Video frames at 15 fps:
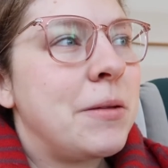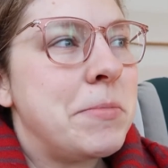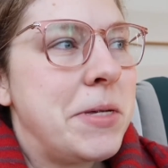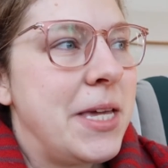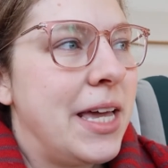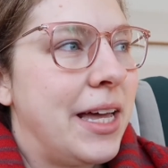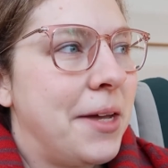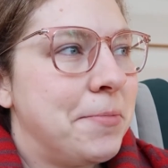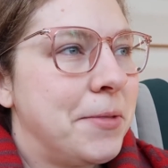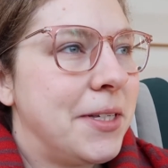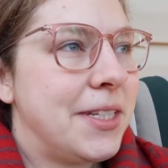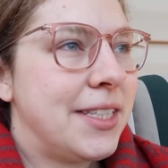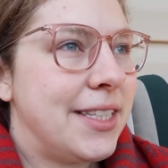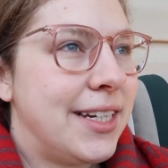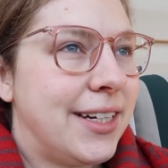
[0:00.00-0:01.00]
yeah, I'm
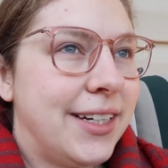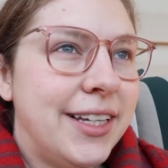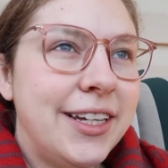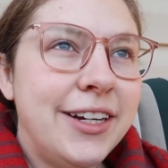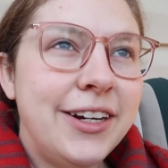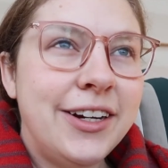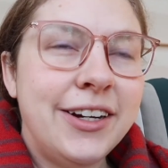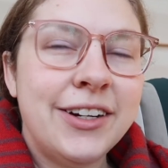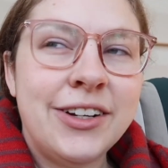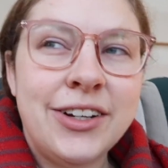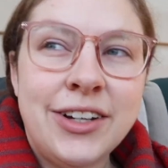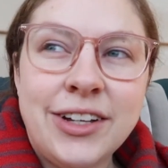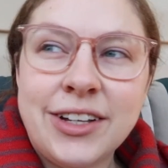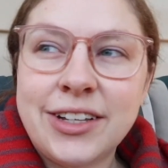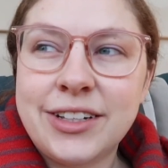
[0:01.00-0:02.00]
gonna sit out here
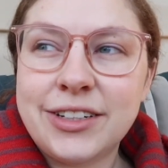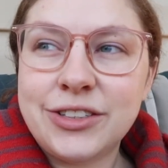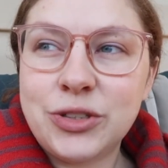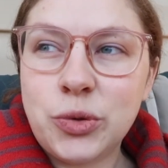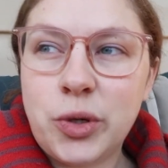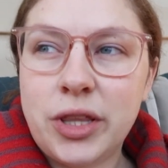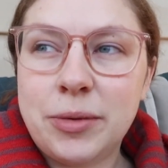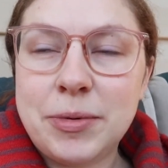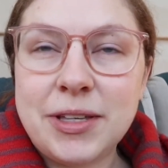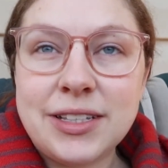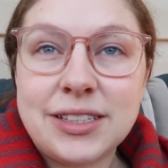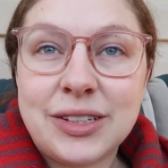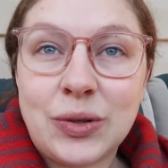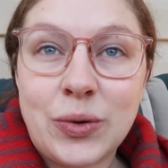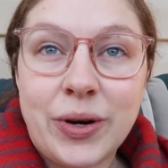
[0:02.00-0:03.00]
and enjoy the
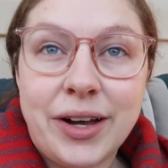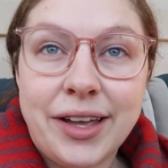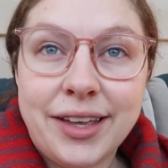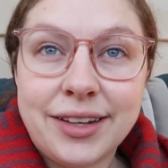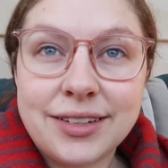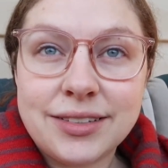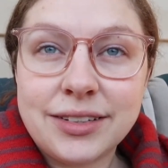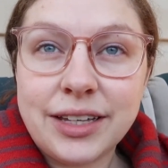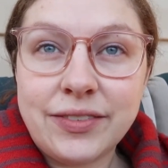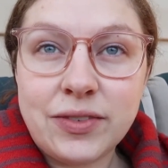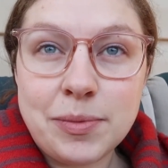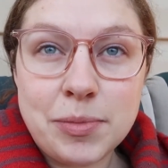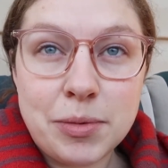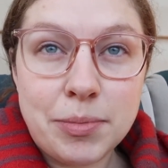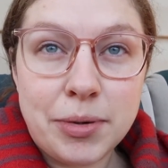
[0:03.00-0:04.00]
peace and quiet aside
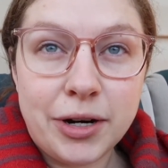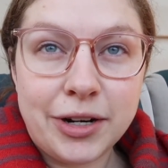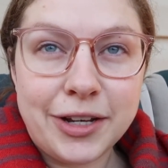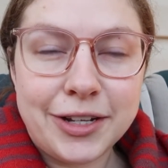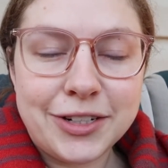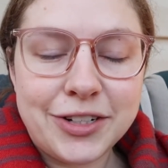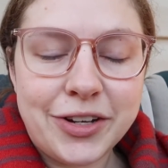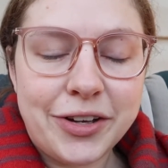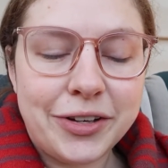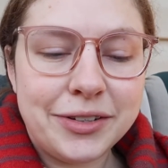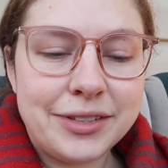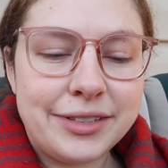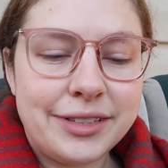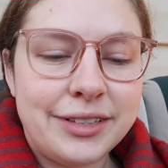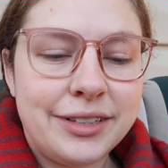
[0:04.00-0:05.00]
from the barking
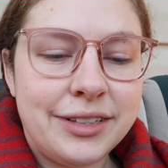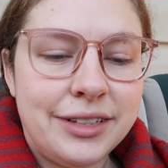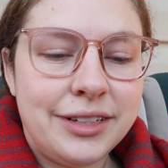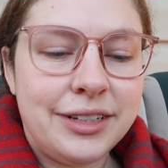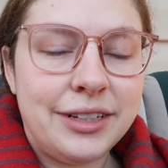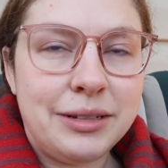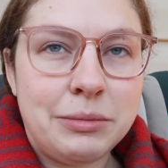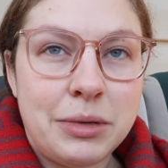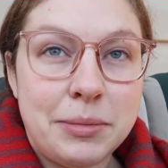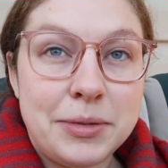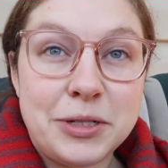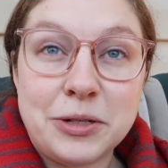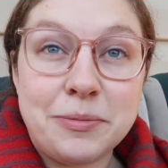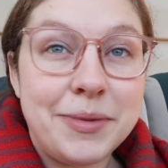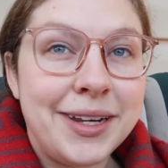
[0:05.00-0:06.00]
dogs. Maybe
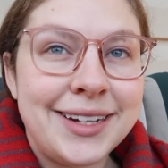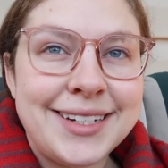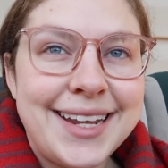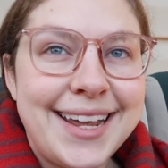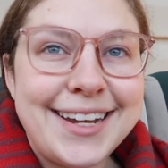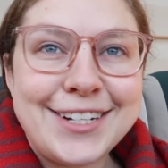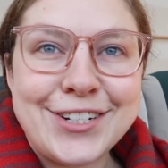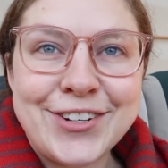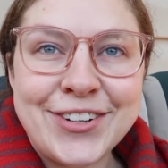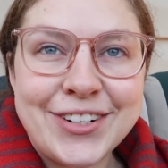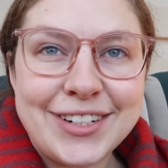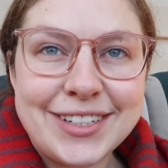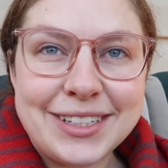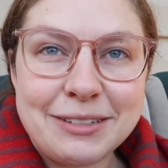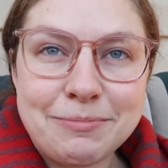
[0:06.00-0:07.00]
do a meditation
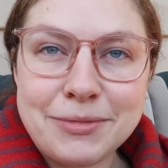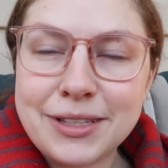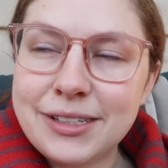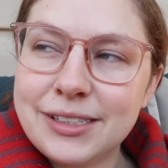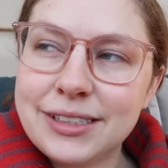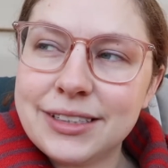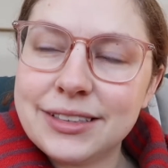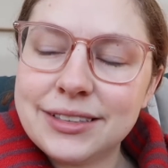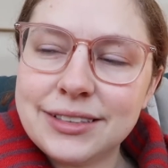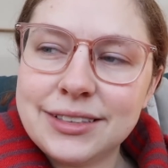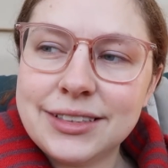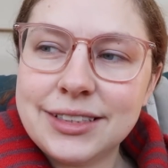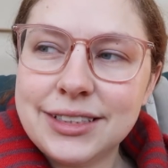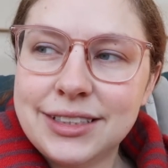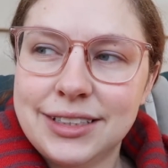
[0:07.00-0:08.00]
or something.
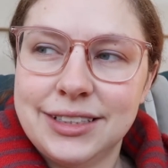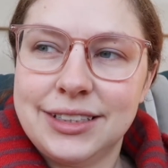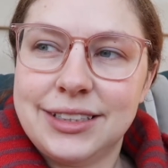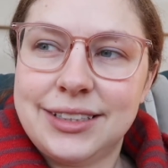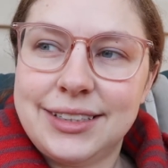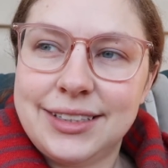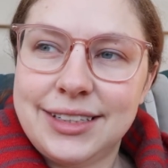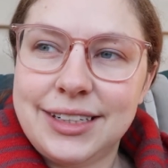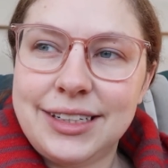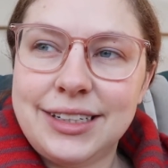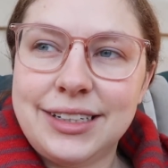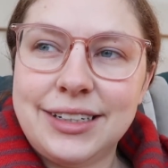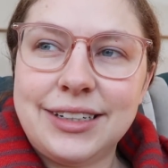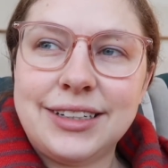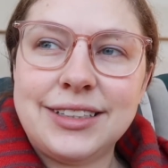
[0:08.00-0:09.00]
Oh,
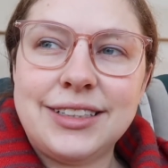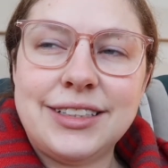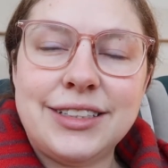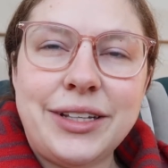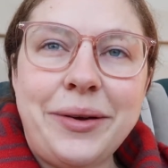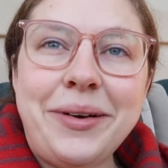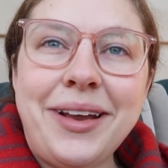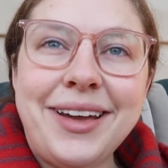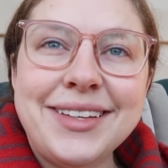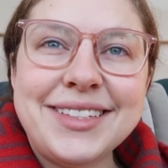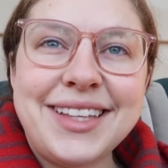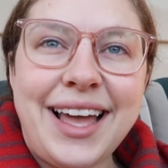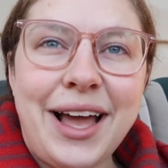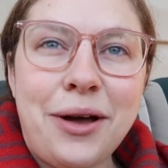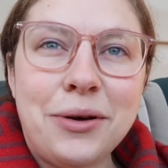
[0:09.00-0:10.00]
it's so nice
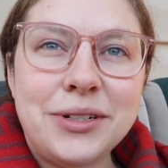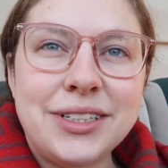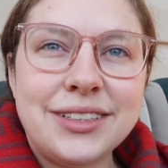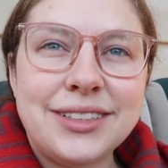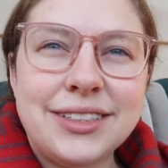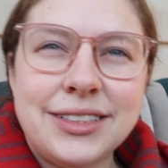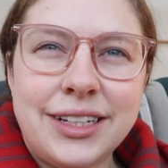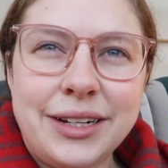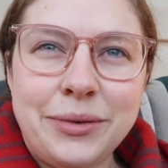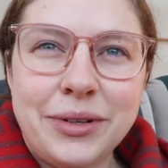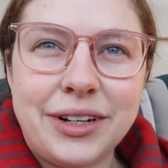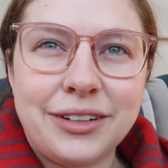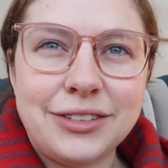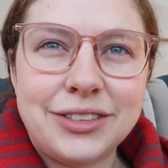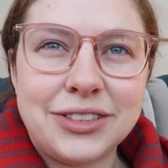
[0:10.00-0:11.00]
out. Does anyone
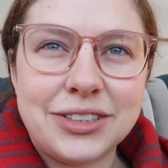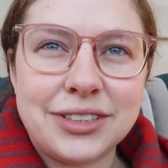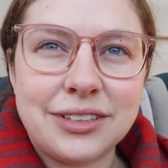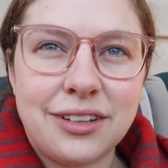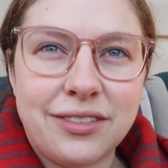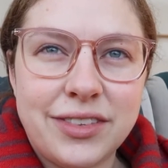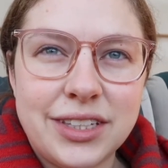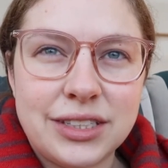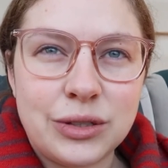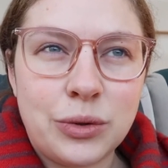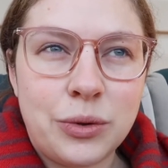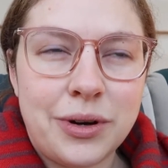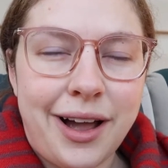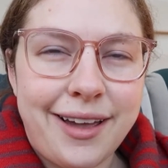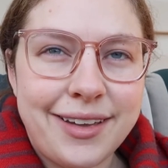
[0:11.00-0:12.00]
else just love these
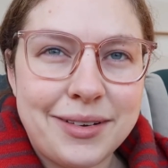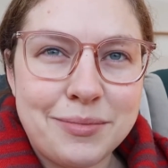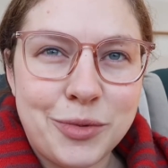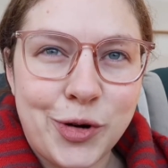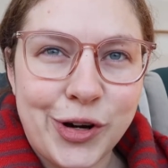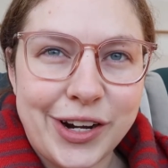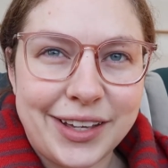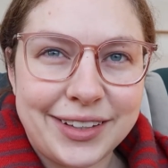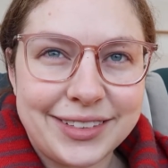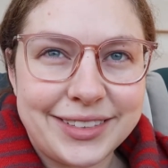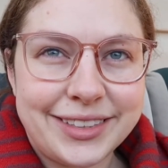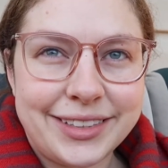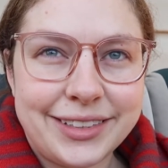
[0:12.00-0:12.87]
quiet mornings?